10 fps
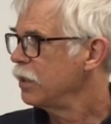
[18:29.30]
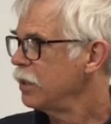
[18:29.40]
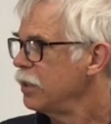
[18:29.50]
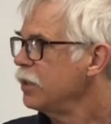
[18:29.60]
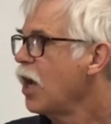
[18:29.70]

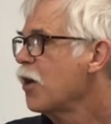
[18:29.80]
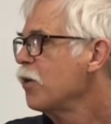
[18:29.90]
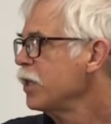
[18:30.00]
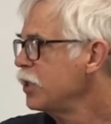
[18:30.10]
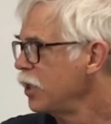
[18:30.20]
not
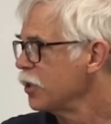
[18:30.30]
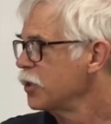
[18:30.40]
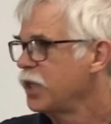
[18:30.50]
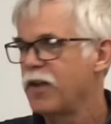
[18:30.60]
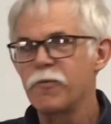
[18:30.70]
only to
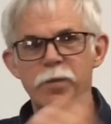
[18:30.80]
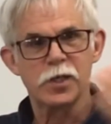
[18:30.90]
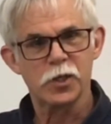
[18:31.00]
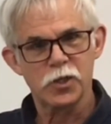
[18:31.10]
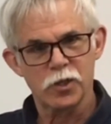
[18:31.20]
yourself, but
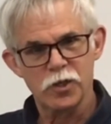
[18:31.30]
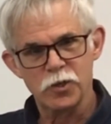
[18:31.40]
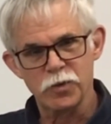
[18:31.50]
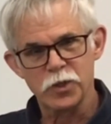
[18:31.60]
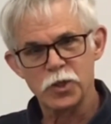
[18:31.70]
to turn
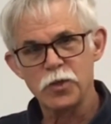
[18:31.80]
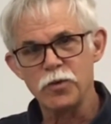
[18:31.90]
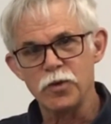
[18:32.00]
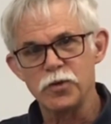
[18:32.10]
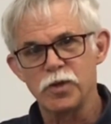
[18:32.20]
to a
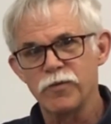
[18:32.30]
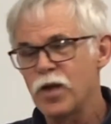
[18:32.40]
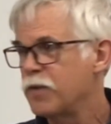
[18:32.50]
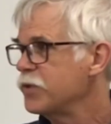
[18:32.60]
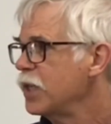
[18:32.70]
student who's
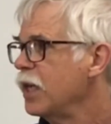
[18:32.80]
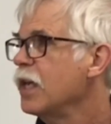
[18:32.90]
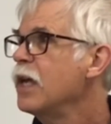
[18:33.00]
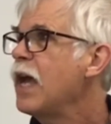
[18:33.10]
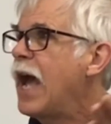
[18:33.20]
involved and say,
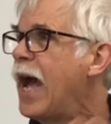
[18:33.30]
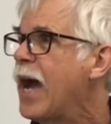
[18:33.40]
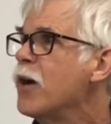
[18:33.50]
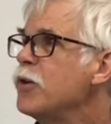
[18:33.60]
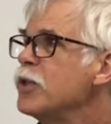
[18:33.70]

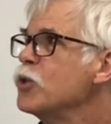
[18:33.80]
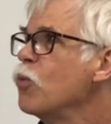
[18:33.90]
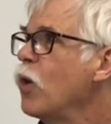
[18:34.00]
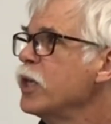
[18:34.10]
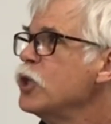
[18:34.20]
how does
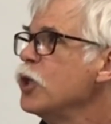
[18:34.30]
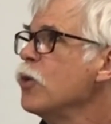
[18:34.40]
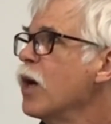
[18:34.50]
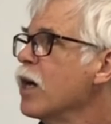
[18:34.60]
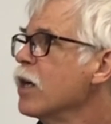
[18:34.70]
what
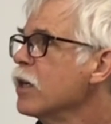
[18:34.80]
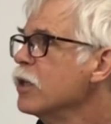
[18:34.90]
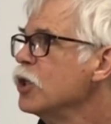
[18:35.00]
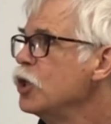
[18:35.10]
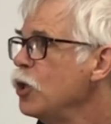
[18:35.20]
you are
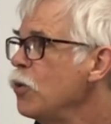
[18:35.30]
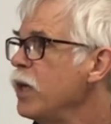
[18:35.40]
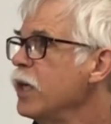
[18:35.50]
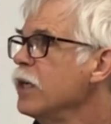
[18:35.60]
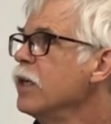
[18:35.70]

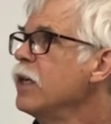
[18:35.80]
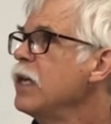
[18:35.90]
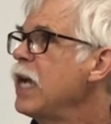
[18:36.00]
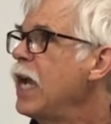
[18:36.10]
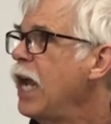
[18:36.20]
doing
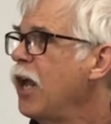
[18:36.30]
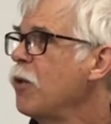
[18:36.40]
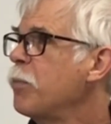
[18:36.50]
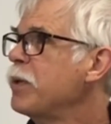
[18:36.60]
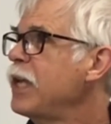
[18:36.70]

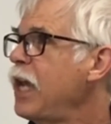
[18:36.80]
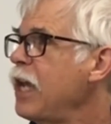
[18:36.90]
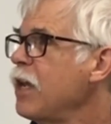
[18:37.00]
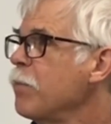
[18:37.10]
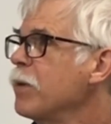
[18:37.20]
help
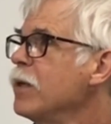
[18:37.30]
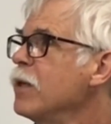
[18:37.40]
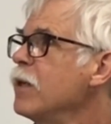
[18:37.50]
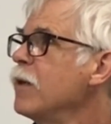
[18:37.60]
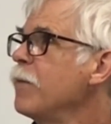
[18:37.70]
CAPE
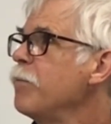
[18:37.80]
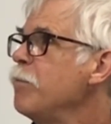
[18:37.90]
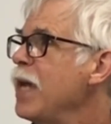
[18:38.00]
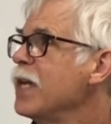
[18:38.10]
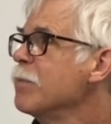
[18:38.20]

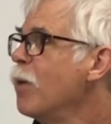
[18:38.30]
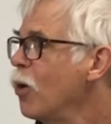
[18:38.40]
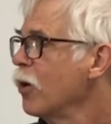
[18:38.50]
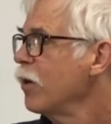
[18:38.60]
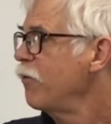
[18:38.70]
make
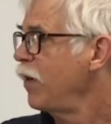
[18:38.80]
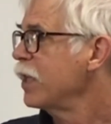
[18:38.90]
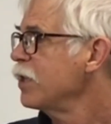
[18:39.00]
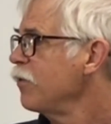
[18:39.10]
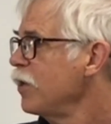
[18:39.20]
more
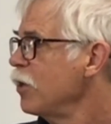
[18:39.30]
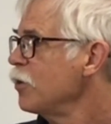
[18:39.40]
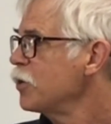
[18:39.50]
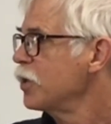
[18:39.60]
effective use